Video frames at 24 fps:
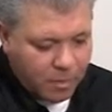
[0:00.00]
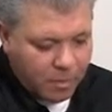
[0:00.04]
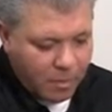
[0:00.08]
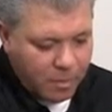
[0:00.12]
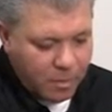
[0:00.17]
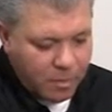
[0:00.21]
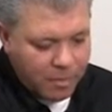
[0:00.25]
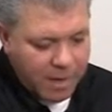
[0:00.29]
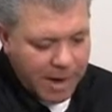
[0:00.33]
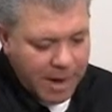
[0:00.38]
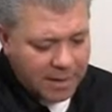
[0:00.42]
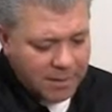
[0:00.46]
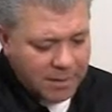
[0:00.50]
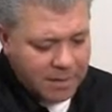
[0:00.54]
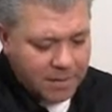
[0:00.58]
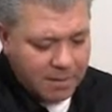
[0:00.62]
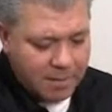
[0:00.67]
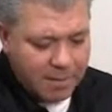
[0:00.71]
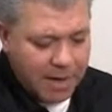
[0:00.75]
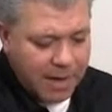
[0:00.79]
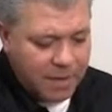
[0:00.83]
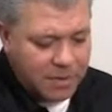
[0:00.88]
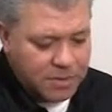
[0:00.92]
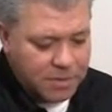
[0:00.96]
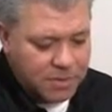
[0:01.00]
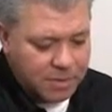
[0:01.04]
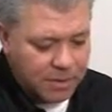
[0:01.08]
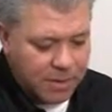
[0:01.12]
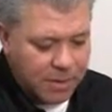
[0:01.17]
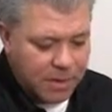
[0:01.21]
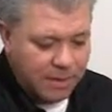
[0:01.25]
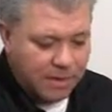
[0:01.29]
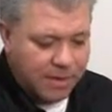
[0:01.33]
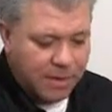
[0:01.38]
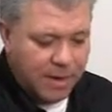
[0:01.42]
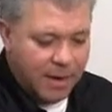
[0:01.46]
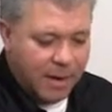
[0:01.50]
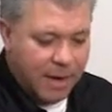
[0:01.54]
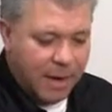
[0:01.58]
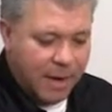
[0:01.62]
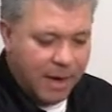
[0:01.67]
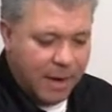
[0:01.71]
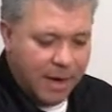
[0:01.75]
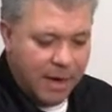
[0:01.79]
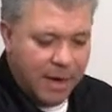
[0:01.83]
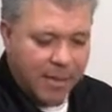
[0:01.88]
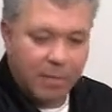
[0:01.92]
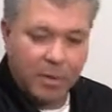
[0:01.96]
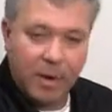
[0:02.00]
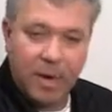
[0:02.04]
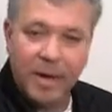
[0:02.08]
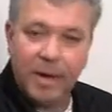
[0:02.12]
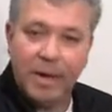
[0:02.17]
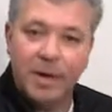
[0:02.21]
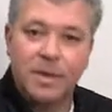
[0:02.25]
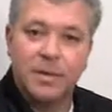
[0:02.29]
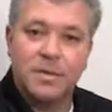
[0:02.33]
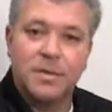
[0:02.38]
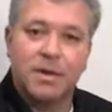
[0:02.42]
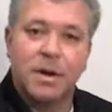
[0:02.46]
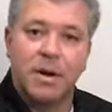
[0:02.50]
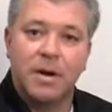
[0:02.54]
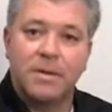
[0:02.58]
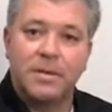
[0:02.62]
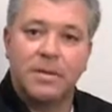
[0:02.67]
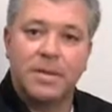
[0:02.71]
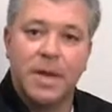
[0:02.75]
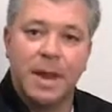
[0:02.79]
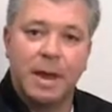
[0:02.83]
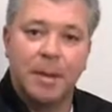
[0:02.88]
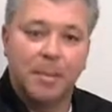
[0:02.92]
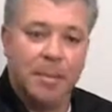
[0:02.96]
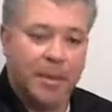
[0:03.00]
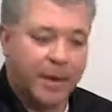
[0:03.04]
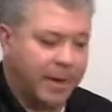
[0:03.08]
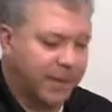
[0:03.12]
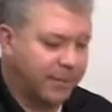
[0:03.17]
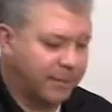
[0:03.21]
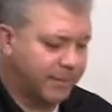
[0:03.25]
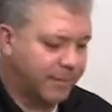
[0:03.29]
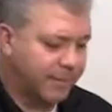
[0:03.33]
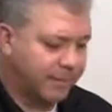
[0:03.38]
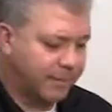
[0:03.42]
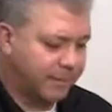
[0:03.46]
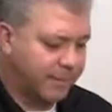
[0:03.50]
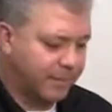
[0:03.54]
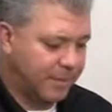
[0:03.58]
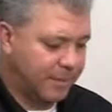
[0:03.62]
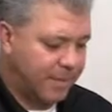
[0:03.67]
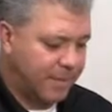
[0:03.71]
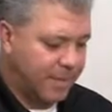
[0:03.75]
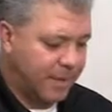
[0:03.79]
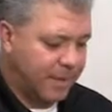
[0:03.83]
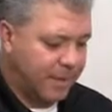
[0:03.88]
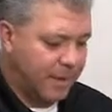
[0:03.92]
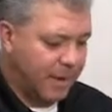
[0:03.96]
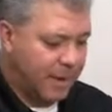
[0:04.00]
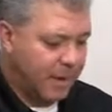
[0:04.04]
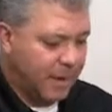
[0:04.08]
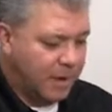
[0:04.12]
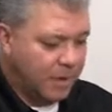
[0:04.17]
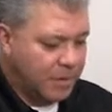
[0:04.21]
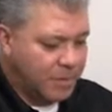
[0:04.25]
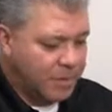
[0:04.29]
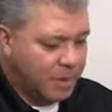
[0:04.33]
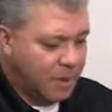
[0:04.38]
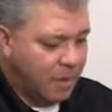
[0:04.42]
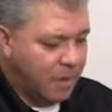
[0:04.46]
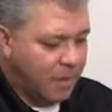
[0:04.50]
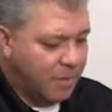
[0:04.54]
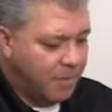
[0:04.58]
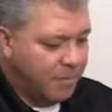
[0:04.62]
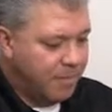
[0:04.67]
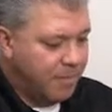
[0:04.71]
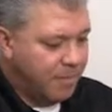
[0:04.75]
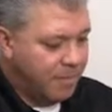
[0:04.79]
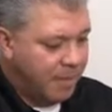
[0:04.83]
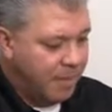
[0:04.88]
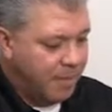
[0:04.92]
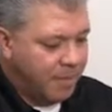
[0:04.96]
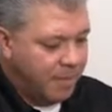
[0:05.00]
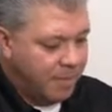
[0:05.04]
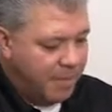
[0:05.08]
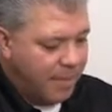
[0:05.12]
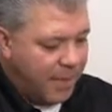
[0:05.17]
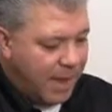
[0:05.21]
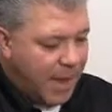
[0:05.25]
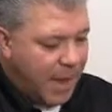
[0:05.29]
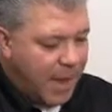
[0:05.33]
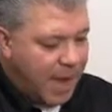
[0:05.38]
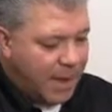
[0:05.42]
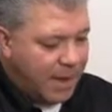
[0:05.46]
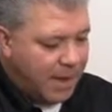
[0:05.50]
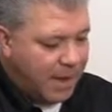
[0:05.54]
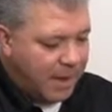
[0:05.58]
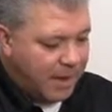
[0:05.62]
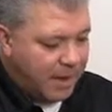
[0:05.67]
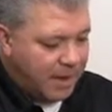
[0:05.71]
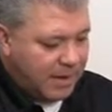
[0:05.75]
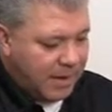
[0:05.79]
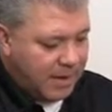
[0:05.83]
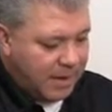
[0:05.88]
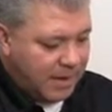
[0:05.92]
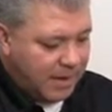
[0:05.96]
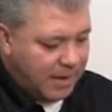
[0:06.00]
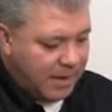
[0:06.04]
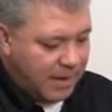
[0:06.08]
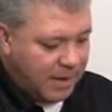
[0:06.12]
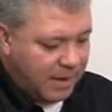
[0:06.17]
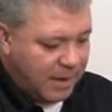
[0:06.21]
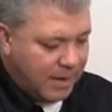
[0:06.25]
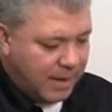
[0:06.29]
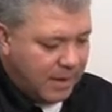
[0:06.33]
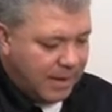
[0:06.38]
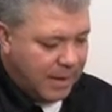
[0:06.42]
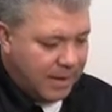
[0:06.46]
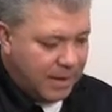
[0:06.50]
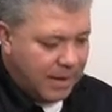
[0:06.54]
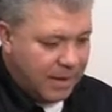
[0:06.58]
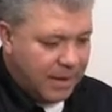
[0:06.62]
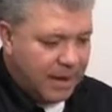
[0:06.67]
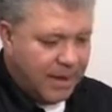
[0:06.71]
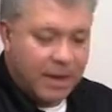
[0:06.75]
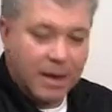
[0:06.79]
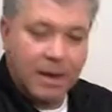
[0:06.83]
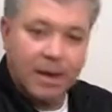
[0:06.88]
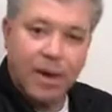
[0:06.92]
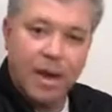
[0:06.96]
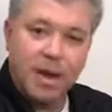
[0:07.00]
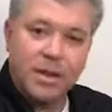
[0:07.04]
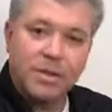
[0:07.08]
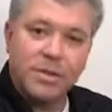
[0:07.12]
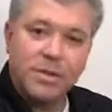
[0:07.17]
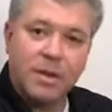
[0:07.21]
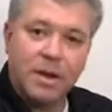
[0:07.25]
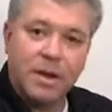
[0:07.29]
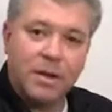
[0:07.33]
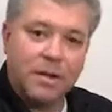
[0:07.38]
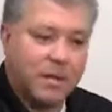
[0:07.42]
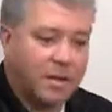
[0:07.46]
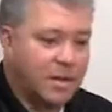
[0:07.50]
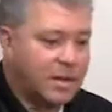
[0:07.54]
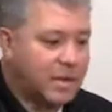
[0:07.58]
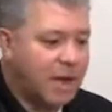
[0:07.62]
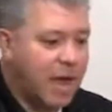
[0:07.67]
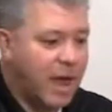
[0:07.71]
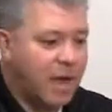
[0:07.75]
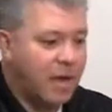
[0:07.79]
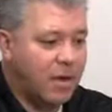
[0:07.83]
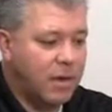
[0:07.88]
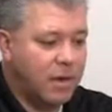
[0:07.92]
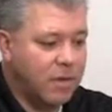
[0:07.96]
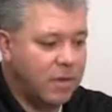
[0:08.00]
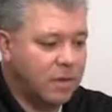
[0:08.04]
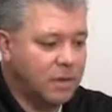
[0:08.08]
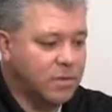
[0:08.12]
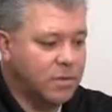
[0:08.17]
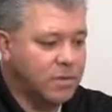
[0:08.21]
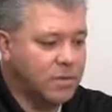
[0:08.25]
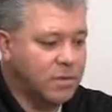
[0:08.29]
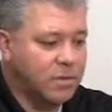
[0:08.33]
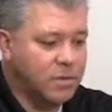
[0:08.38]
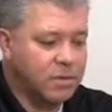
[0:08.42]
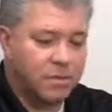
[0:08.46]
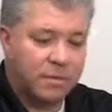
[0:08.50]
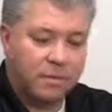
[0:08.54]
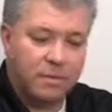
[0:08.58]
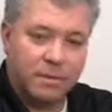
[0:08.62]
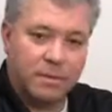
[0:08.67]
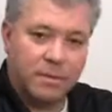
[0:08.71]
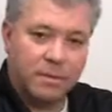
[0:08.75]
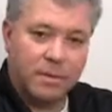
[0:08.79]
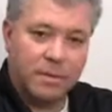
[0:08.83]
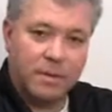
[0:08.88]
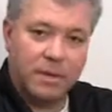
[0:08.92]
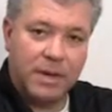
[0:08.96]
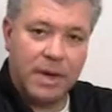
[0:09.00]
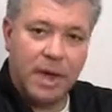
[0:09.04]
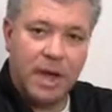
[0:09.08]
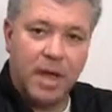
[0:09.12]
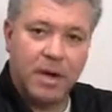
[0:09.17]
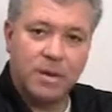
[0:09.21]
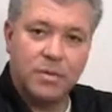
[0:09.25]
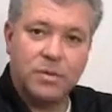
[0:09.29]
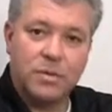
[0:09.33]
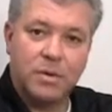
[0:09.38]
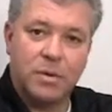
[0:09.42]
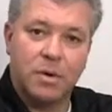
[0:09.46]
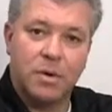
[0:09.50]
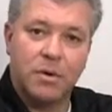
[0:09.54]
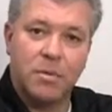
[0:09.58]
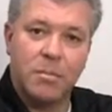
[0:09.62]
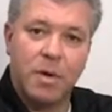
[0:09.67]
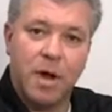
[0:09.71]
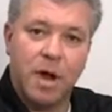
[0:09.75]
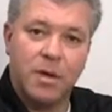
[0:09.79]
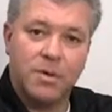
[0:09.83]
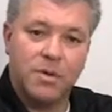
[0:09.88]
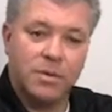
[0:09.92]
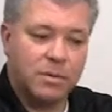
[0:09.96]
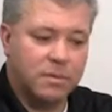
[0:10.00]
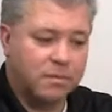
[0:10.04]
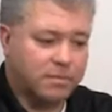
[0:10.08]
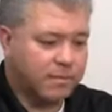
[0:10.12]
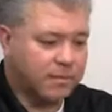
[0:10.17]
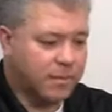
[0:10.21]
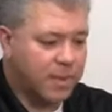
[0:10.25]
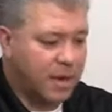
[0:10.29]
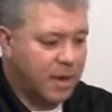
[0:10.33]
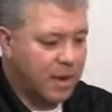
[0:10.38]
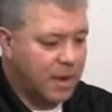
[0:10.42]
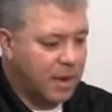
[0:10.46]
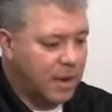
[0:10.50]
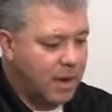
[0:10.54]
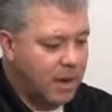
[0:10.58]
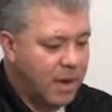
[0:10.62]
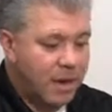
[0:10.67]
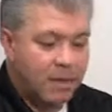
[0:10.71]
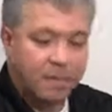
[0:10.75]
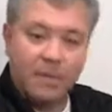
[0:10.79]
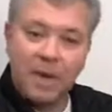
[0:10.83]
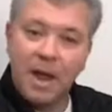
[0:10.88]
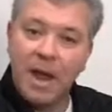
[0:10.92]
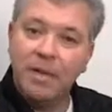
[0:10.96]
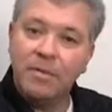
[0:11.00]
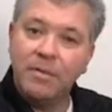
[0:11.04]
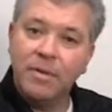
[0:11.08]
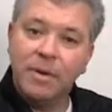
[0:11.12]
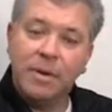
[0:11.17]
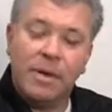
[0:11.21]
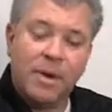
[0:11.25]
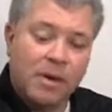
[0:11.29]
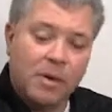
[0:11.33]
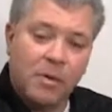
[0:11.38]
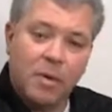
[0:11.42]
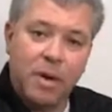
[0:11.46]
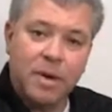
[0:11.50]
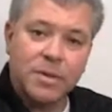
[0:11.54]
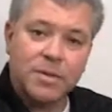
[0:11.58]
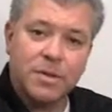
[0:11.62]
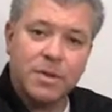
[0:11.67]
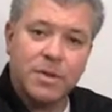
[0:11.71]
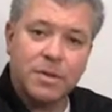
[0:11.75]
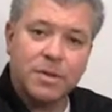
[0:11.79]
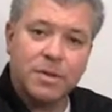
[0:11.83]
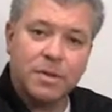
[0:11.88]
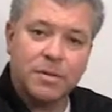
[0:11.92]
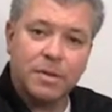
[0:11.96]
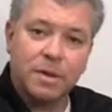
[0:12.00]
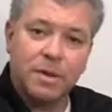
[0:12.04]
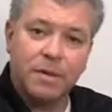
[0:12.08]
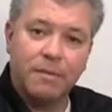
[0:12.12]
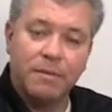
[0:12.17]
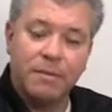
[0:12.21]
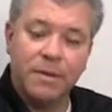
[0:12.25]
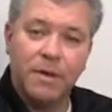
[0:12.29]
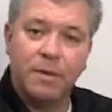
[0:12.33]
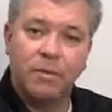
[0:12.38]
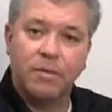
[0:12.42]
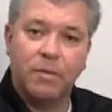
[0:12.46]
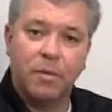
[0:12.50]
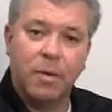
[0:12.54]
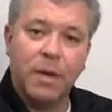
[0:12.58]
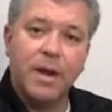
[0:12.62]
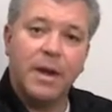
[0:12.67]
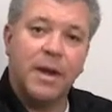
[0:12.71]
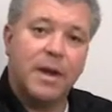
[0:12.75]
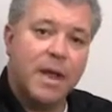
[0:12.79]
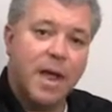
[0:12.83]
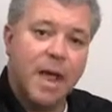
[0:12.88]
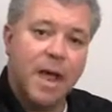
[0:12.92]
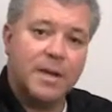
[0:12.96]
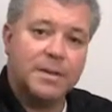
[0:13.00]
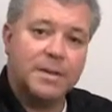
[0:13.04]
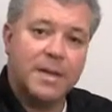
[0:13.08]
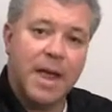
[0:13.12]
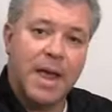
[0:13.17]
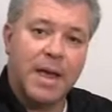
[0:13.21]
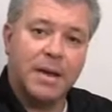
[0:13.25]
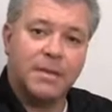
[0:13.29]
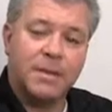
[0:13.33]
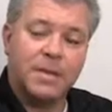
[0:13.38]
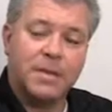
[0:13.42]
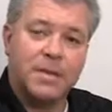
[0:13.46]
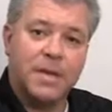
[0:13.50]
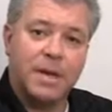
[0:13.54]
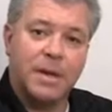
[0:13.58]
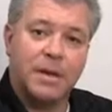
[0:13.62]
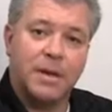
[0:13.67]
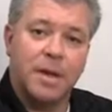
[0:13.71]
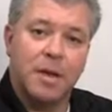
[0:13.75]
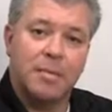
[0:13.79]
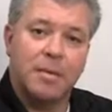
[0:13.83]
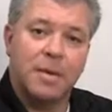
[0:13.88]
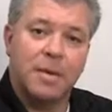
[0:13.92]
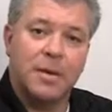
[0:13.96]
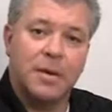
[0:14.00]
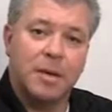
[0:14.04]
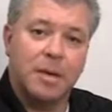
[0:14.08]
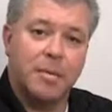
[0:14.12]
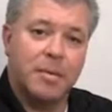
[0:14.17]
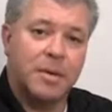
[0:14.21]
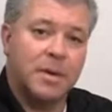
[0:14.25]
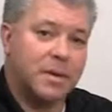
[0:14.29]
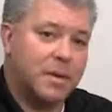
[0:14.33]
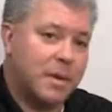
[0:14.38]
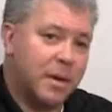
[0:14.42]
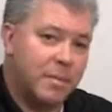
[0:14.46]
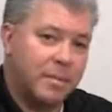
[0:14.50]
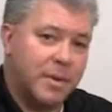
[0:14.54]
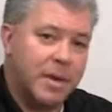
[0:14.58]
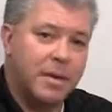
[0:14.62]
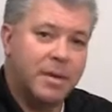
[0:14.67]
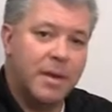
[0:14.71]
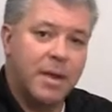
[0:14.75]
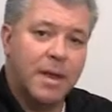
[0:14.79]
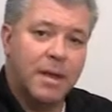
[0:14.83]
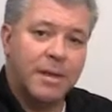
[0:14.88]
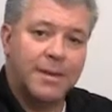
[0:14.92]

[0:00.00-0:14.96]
go back to the main screen, and I'm ready to start sampling. So that, in a nutshell, is how to use the AutoZero module. If you have any questions, feel free to contact us at www.tsi.com.